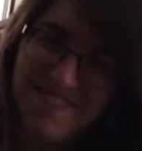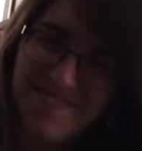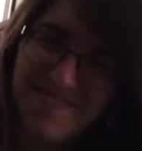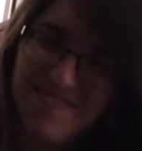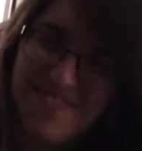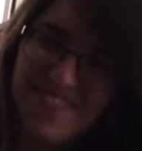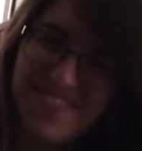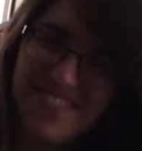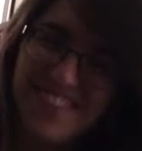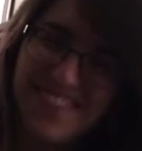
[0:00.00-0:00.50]

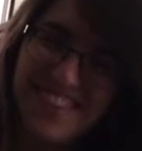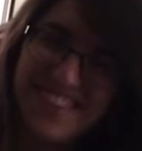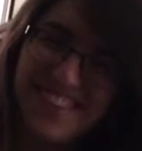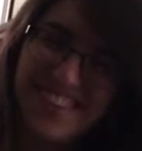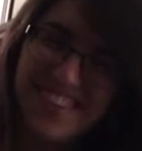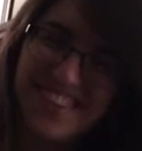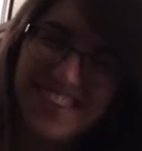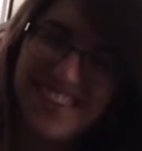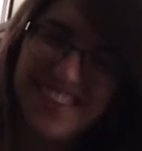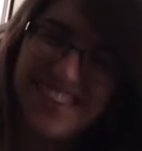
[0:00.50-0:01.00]

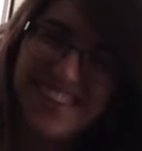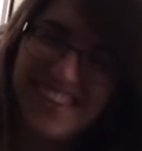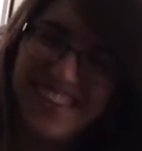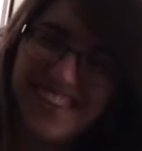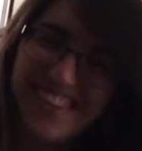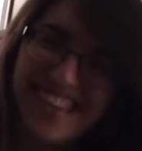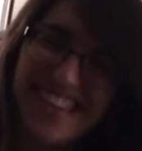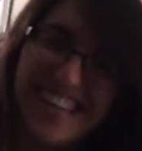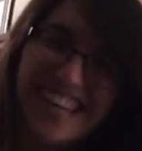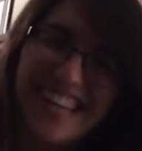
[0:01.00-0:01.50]

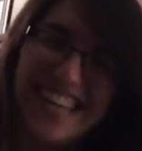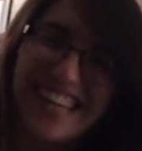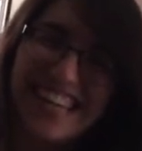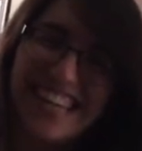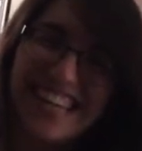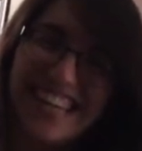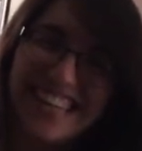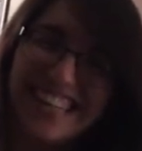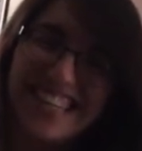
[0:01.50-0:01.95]
(silence)